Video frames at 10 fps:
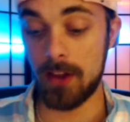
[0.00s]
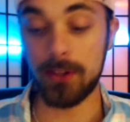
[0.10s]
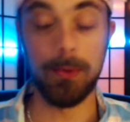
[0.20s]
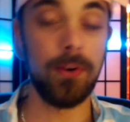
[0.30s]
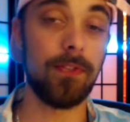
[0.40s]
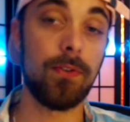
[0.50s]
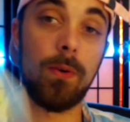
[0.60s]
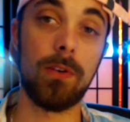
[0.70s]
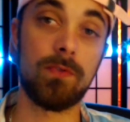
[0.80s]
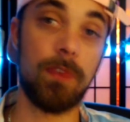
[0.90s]
The moon, of
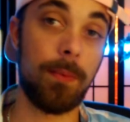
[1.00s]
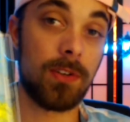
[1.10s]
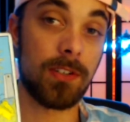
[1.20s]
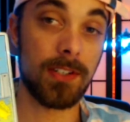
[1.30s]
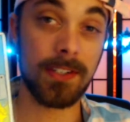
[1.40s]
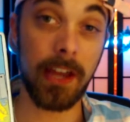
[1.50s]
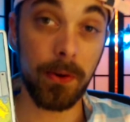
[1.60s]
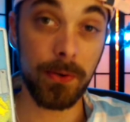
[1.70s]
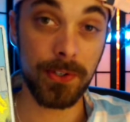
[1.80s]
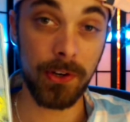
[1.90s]
course, represents
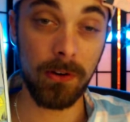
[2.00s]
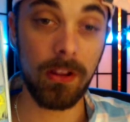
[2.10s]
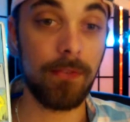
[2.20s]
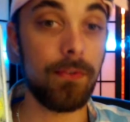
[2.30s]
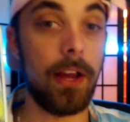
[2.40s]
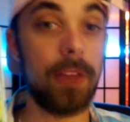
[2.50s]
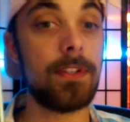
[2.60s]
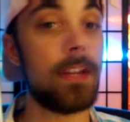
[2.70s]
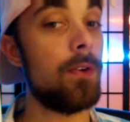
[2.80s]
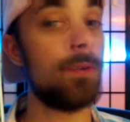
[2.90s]
cycles in your love life.
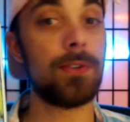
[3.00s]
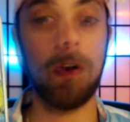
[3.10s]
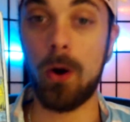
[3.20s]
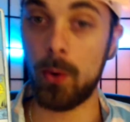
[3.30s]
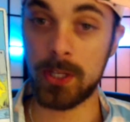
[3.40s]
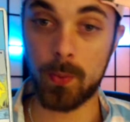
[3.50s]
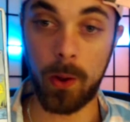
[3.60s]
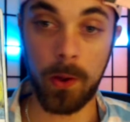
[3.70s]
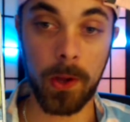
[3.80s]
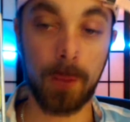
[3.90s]
Cycles are always
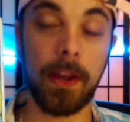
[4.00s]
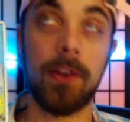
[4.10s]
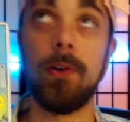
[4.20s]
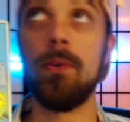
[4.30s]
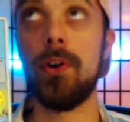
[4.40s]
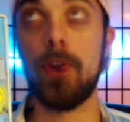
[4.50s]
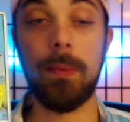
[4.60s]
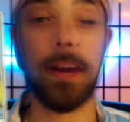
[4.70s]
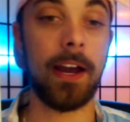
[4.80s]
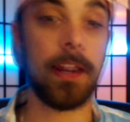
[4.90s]
welcome. I know, good or
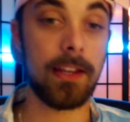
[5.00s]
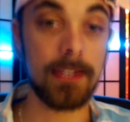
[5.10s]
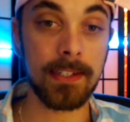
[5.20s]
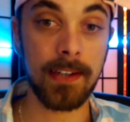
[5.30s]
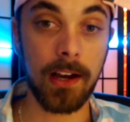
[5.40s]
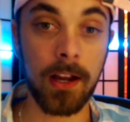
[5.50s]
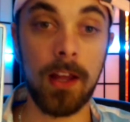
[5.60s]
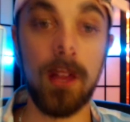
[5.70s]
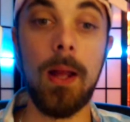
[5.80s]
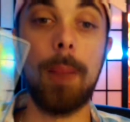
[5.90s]
bad, it can suck.
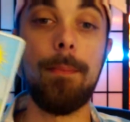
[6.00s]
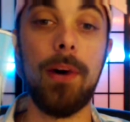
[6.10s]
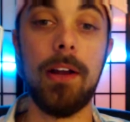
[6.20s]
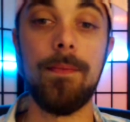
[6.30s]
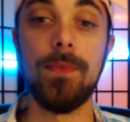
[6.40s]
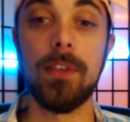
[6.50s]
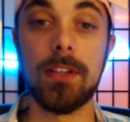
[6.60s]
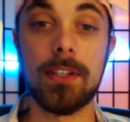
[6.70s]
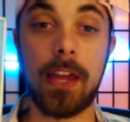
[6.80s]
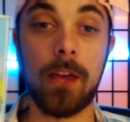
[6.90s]
But
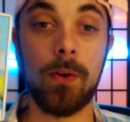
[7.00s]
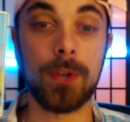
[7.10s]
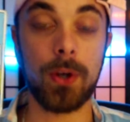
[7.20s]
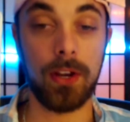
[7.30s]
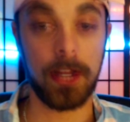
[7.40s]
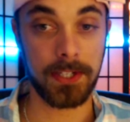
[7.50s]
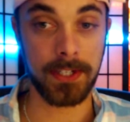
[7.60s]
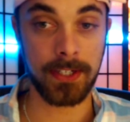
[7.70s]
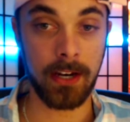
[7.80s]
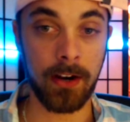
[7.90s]
the cycles are
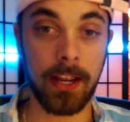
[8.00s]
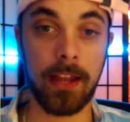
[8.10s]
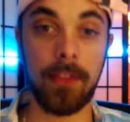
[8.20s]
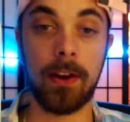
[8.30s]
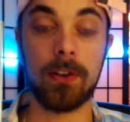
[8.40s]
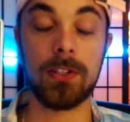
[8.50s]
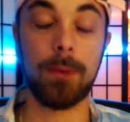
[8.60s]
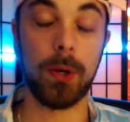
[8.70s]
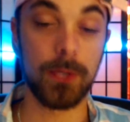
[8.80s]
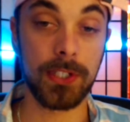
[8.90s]
necessary and they're
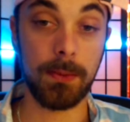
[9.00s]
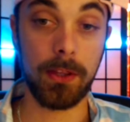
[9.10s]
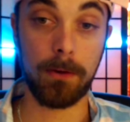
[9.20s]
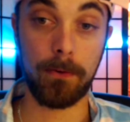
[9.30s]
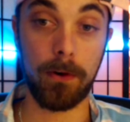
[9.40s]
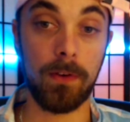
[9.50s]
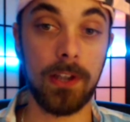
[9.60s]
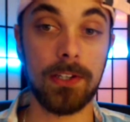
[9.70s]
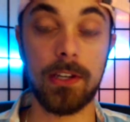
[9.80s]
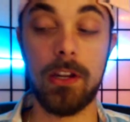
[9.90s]
supposed to be there for a reason.